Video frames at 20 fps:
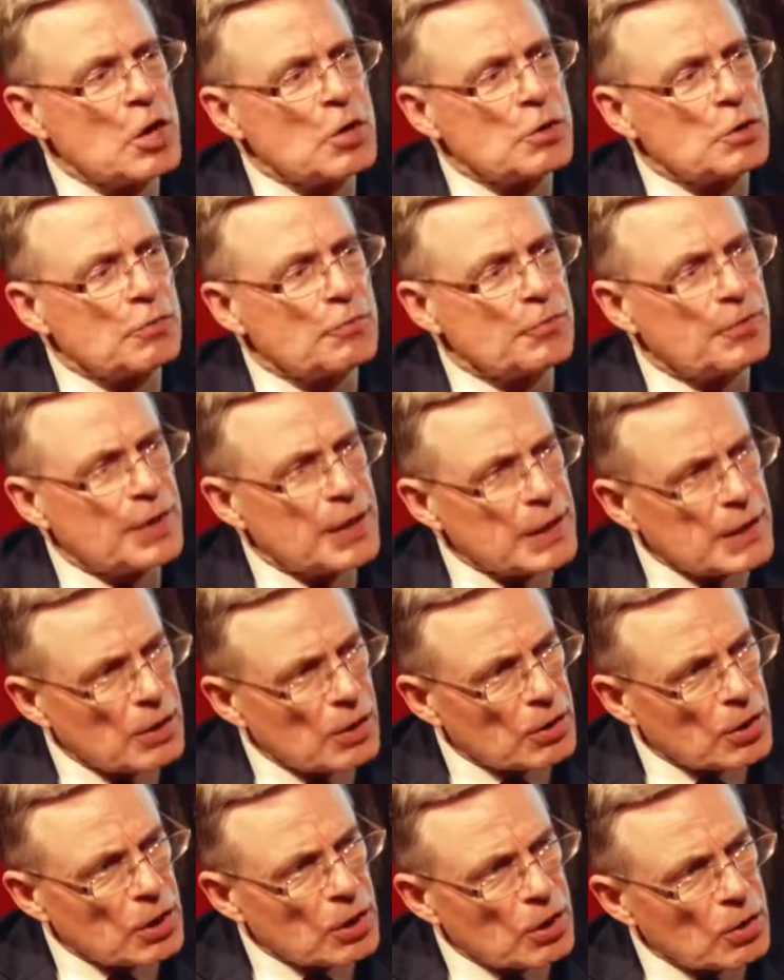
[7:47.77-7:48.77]
You've then
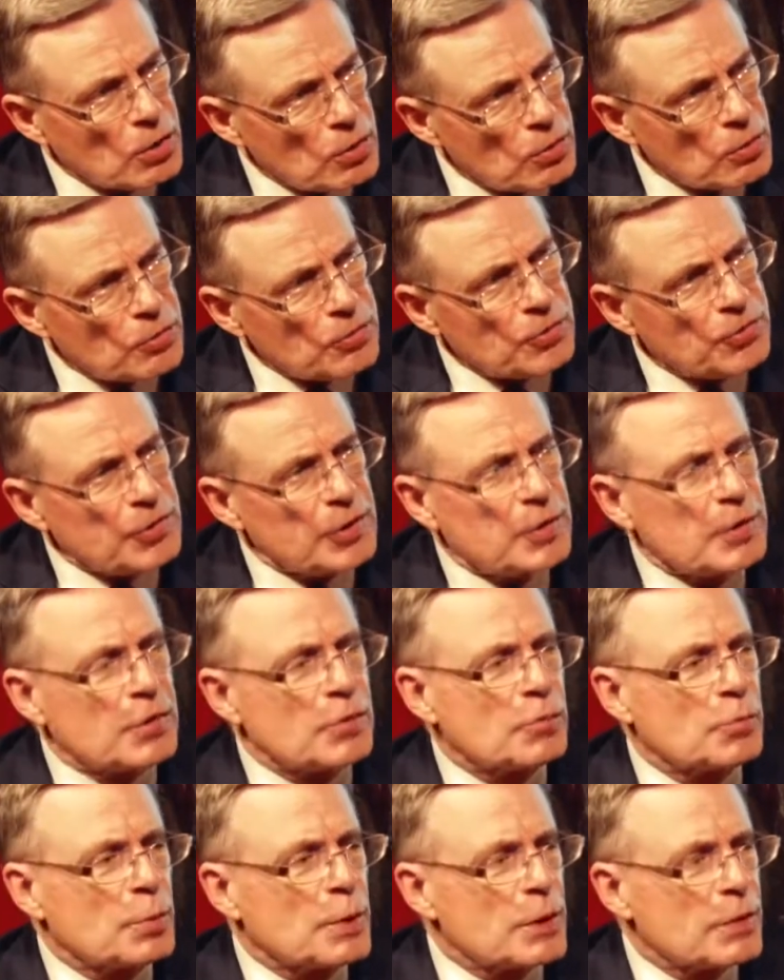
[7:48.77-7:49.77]
got a whole
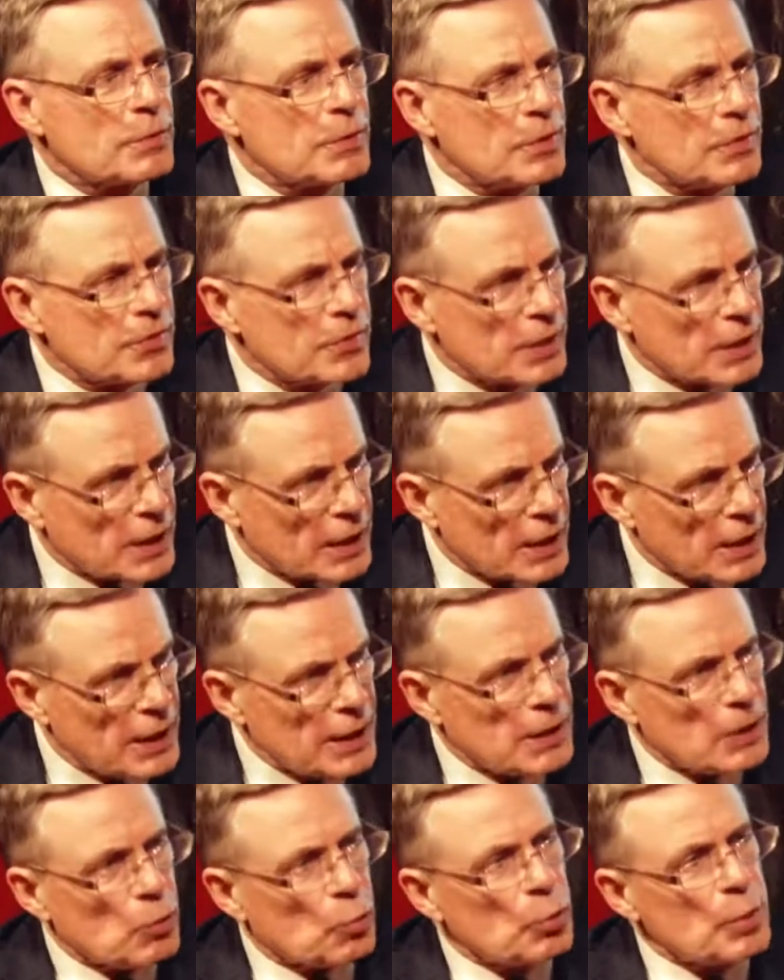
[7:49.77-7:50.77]
series, whether it's the
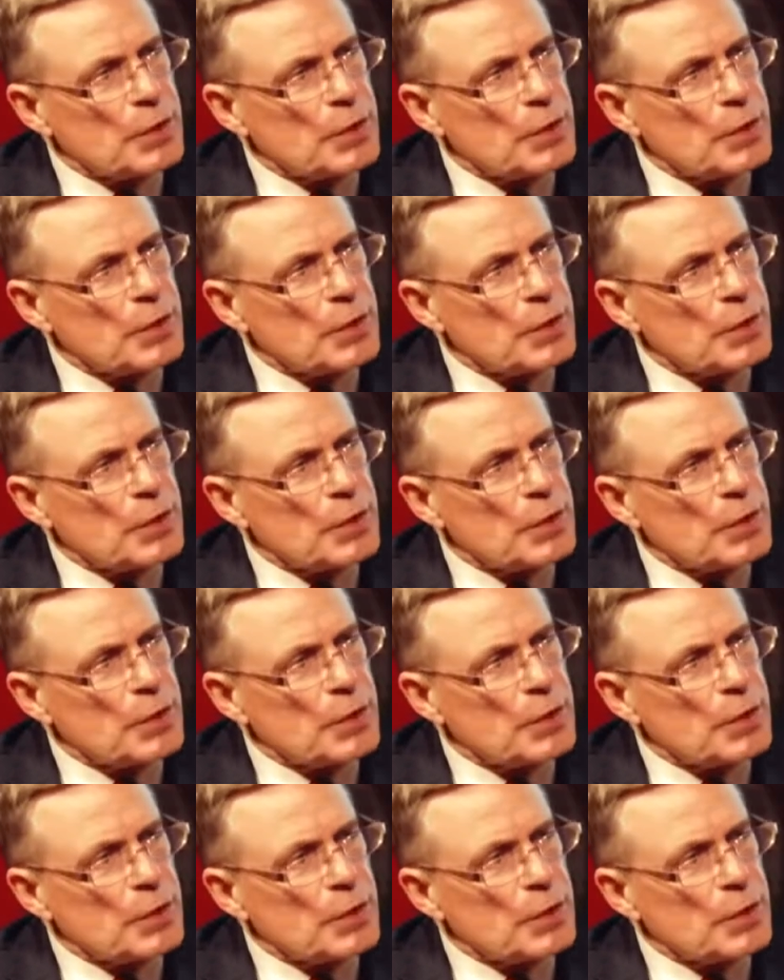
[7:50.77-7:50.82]
cake,